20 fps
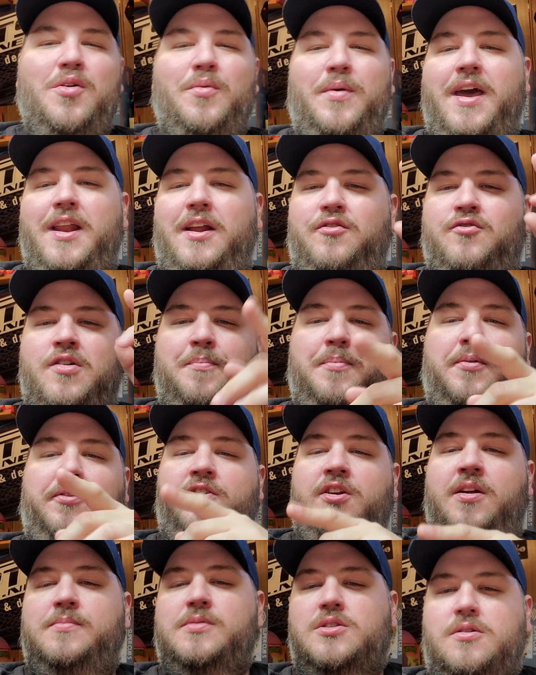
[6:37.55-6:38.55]
We had a triple
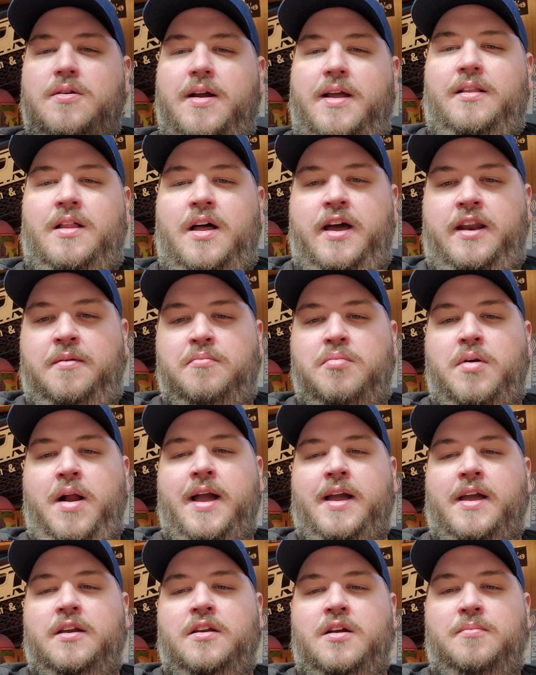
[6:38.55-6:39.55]
jump straight line in
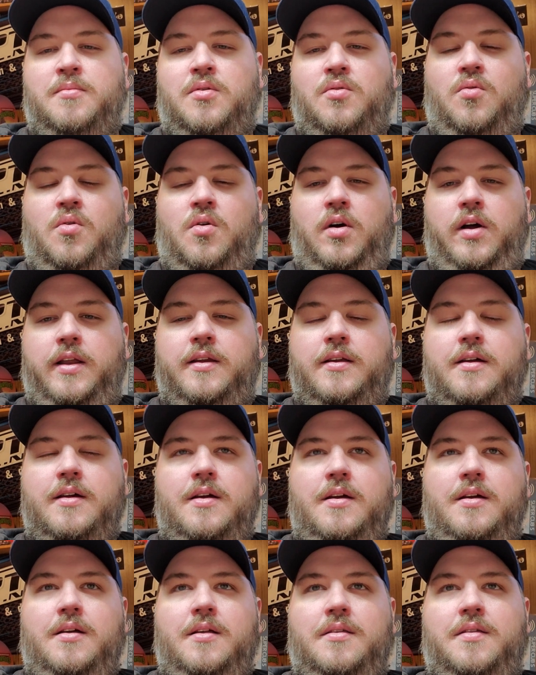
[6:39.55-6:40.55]
bracket number 1
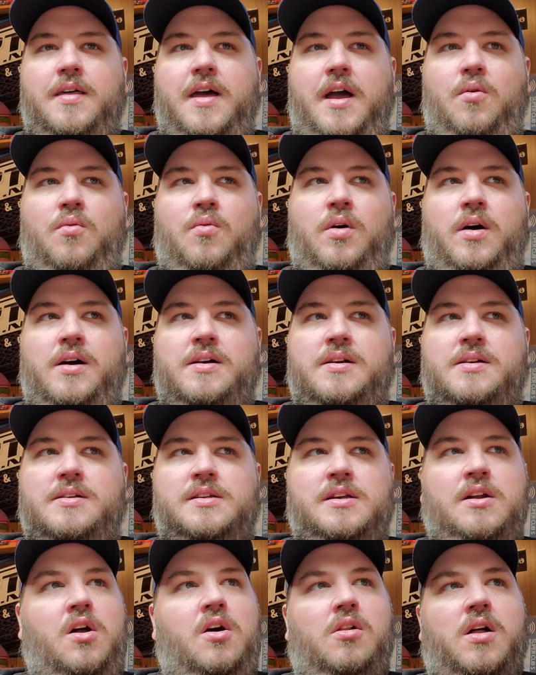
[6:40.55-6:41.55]
that
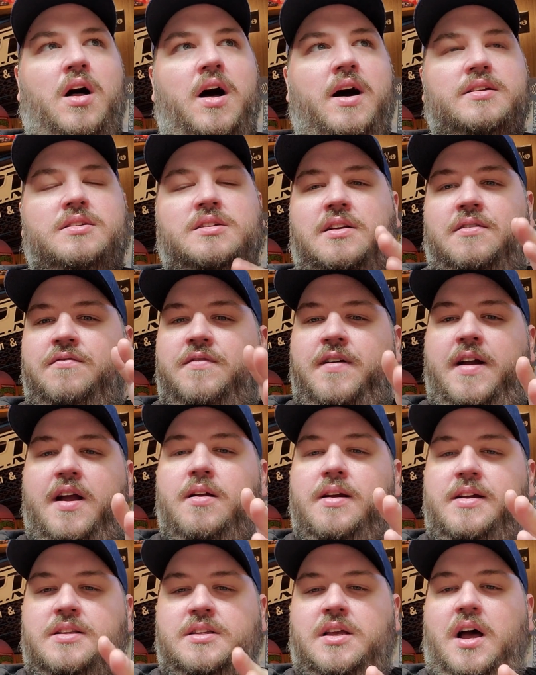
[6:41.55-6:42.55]
was, in all honesty,
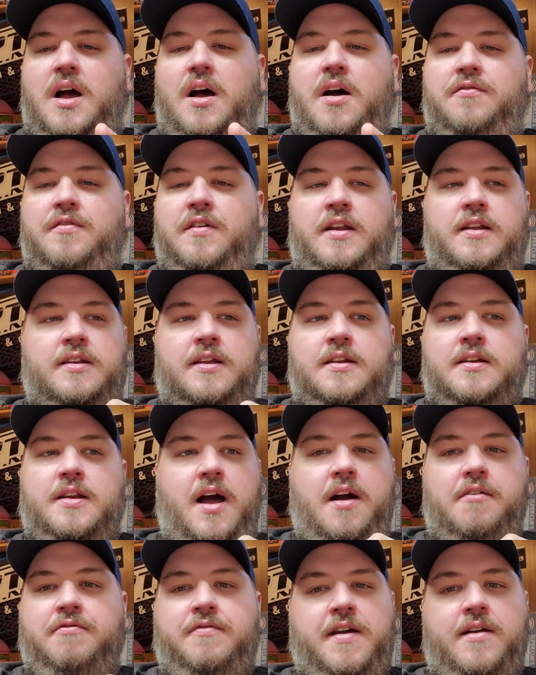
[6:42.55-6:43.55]
very tough, and it did
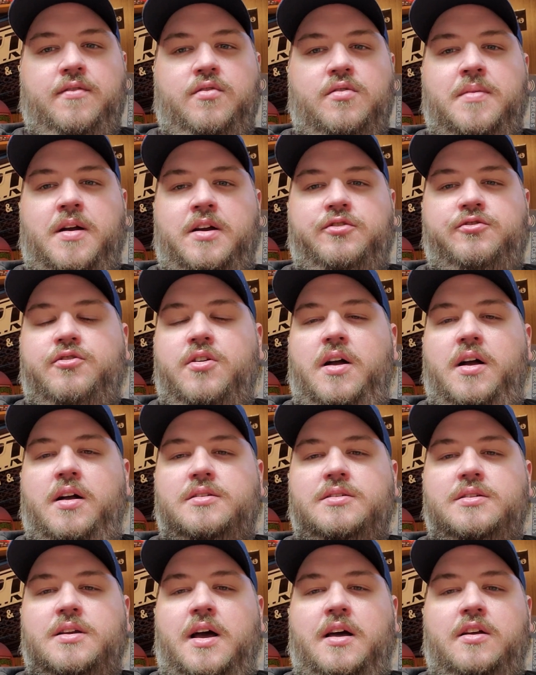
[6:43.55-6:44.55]
not favor my
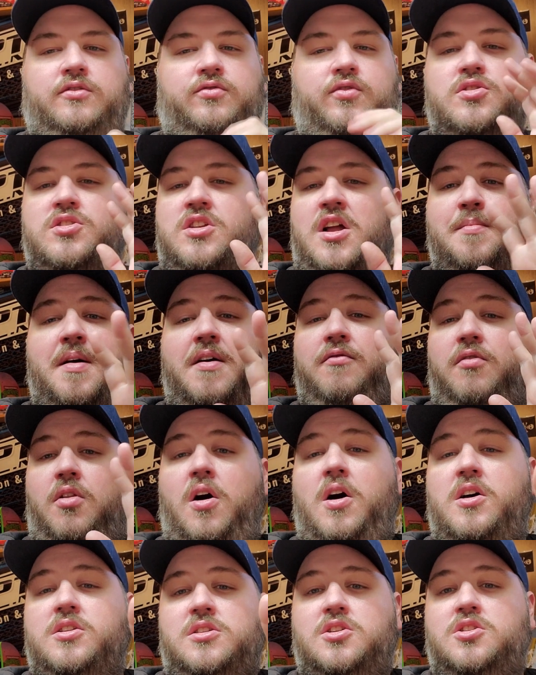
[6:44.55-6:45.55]
trucks. It's the first time I've
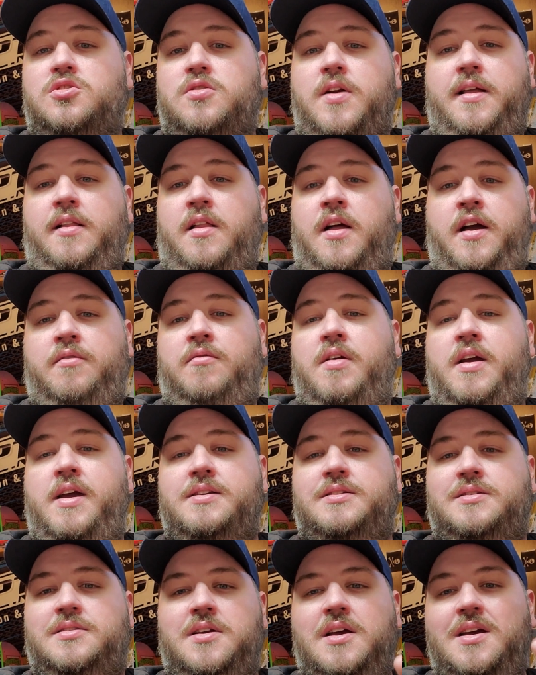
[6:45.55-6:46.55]
lost a straight line
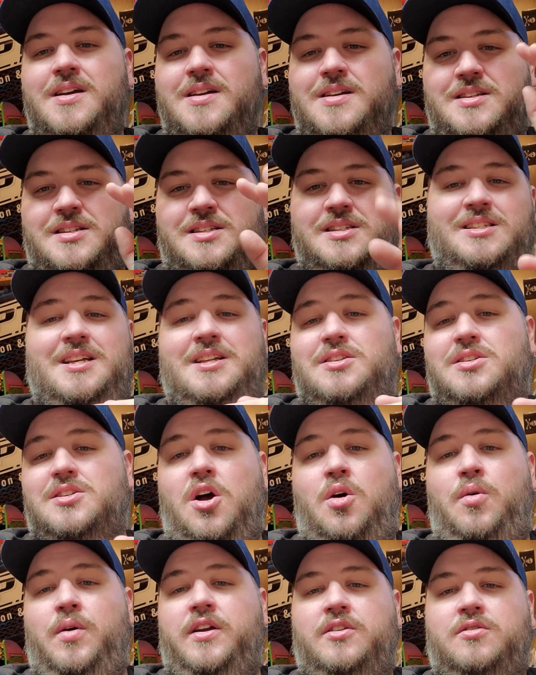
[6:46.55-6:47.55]
race since
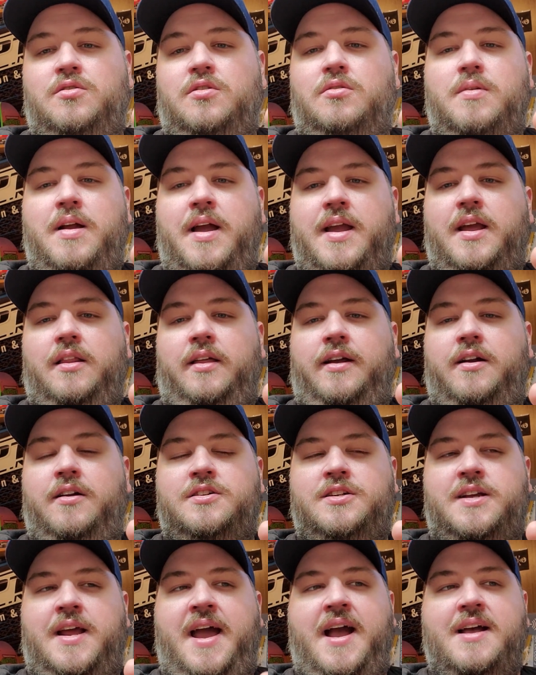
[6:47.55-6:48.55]
going to a regulator
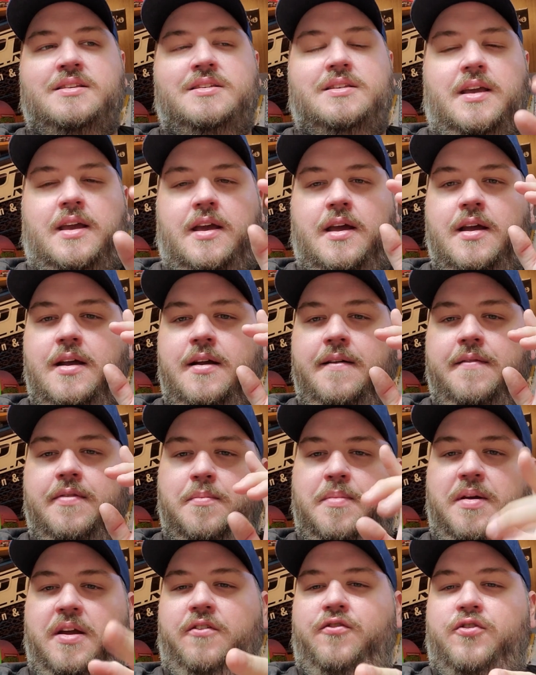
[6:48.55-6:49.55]
chassis.
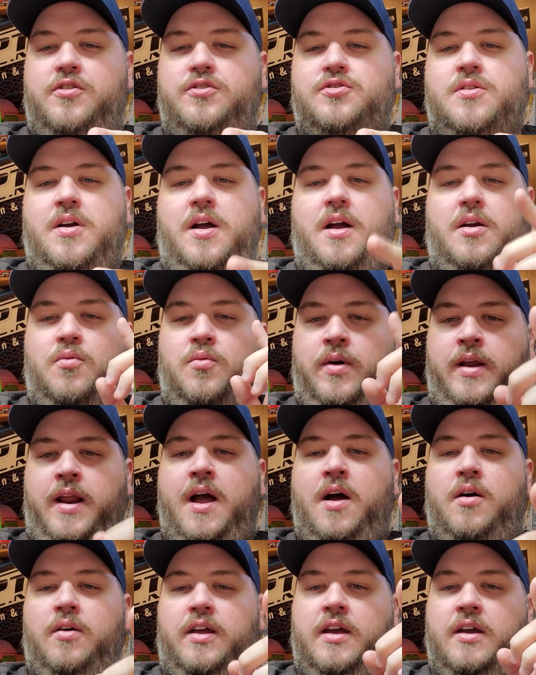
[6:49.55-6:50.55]
The Bigfoot truck went
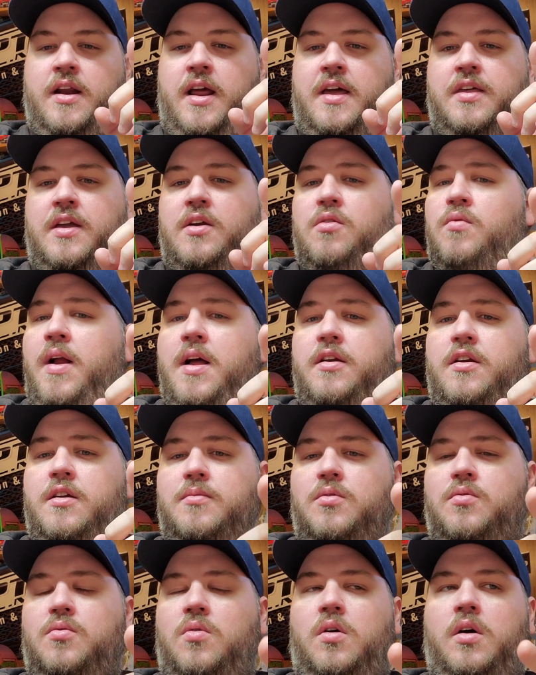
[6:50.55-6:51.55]
out in, I think, round
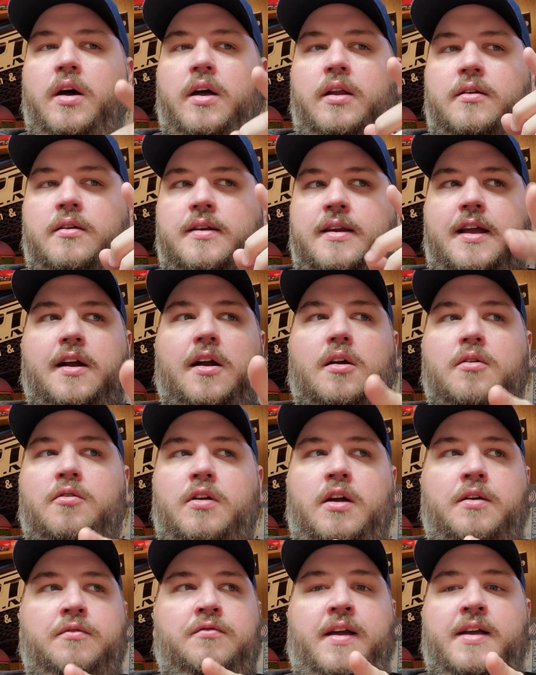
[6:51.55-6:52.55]
number 1.
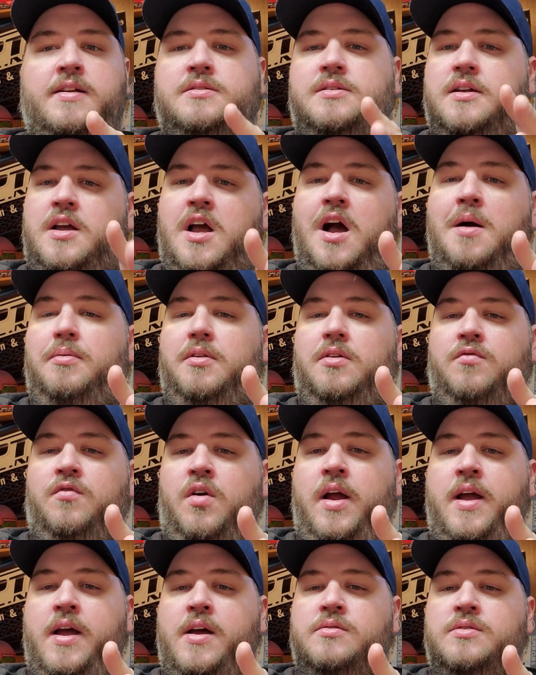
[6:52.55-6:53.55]
Digger advanced a couple of
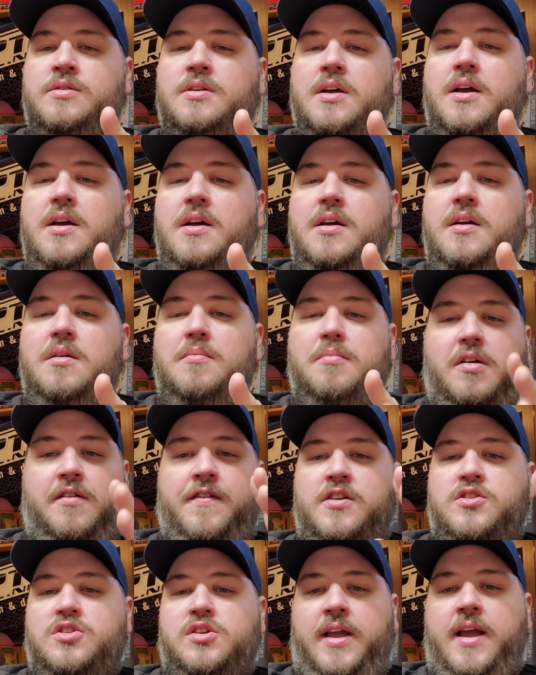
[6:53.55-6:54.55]
rounds, but
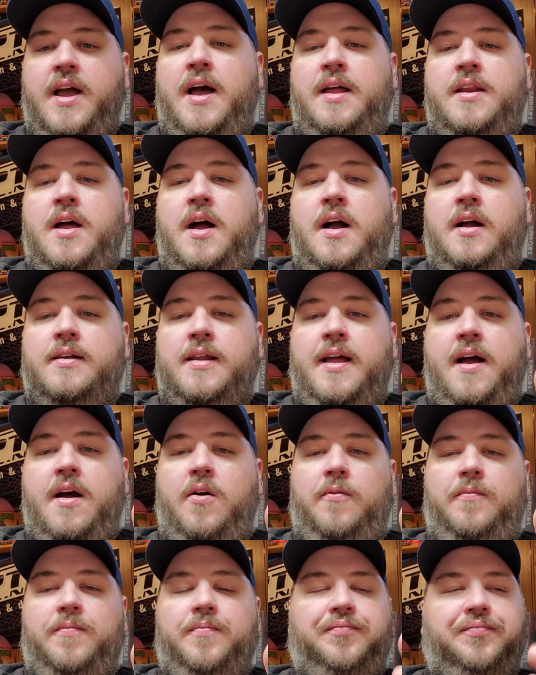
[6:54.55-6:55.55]
eventually got knocked
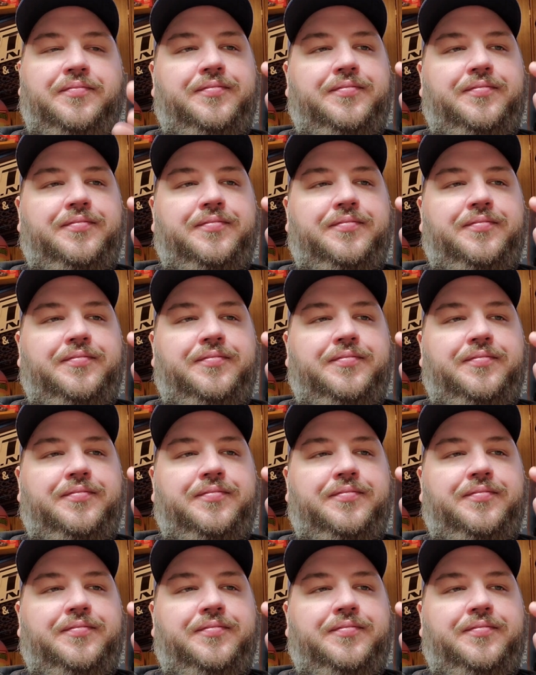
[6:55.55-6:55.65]
out.